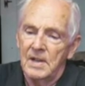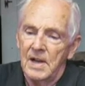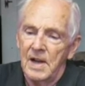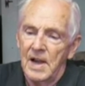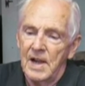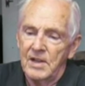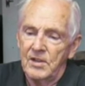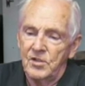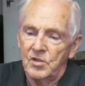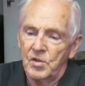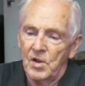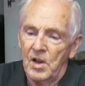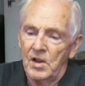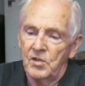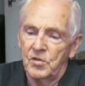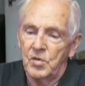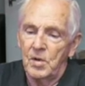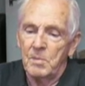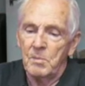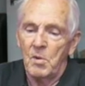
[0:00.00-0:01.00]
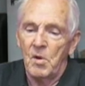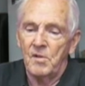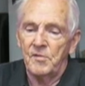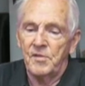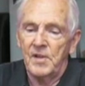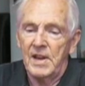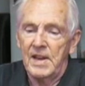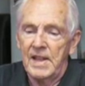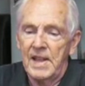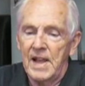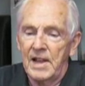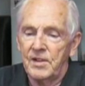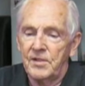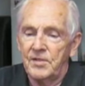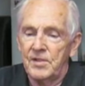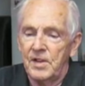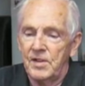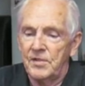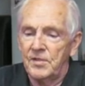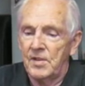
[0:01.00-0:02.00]
I trim off any
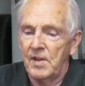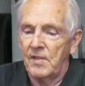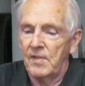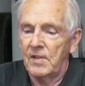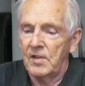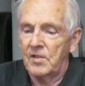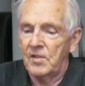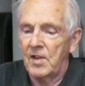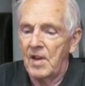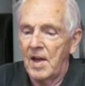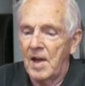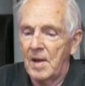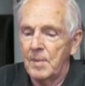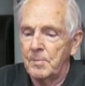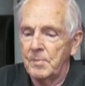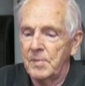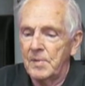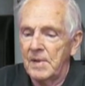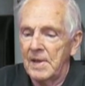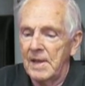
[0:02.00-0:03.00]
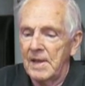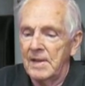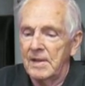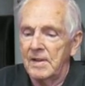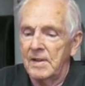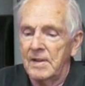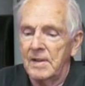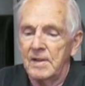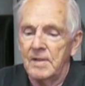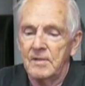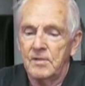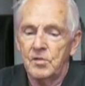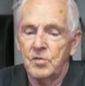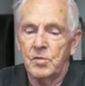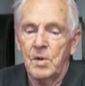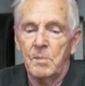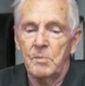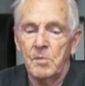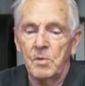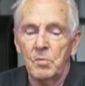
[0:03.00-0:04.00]
excess on the top and
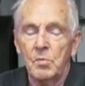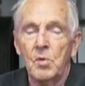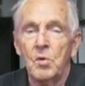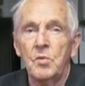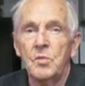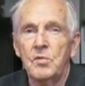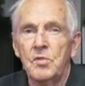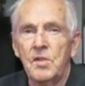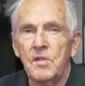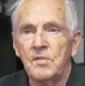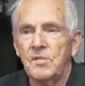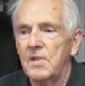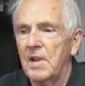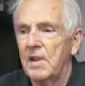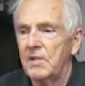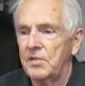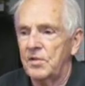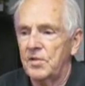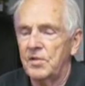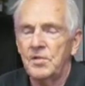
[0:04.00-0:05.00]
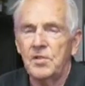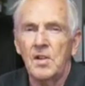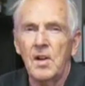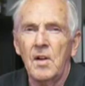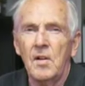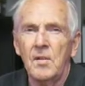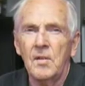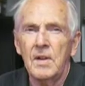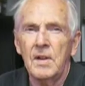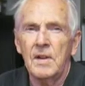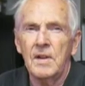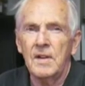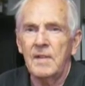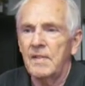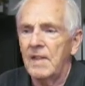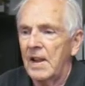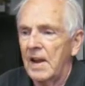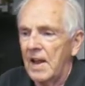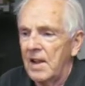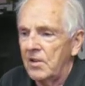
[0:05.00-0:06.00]
trim the roots if necessary, and
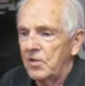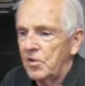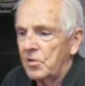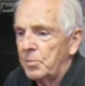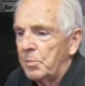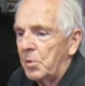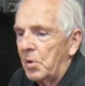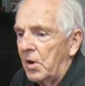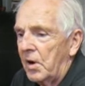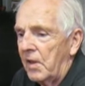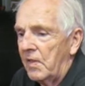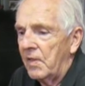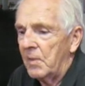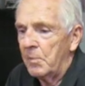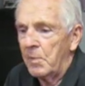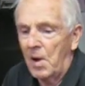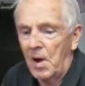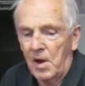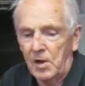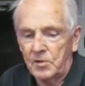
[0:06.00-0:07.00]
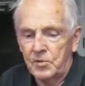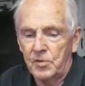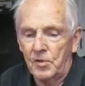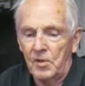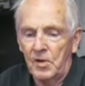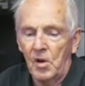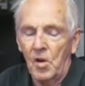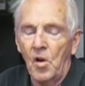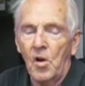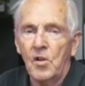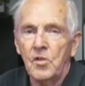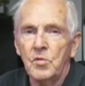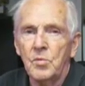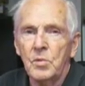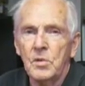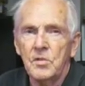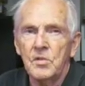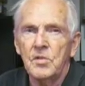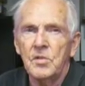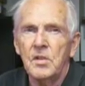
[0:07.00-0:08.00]
then I just put it in the box for the large
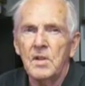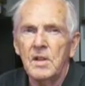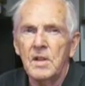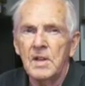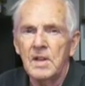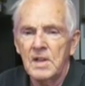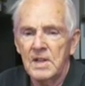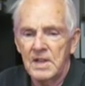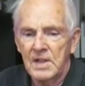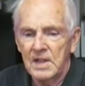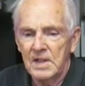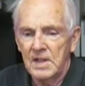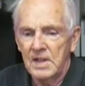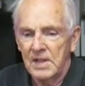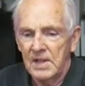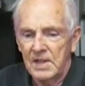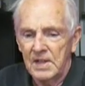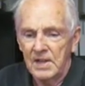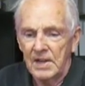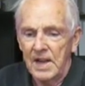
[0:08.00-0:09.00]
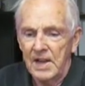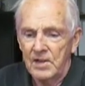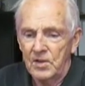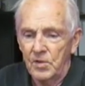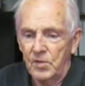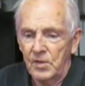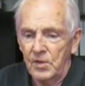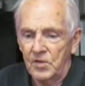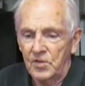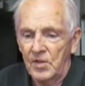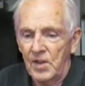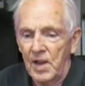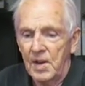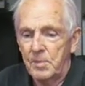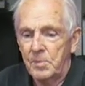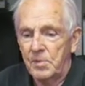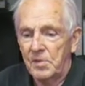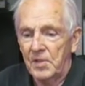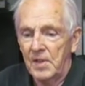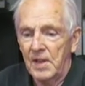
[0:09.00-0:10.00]
ones. I do the same
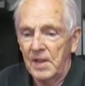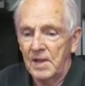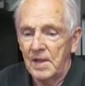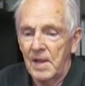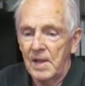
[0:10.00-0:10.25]
thing.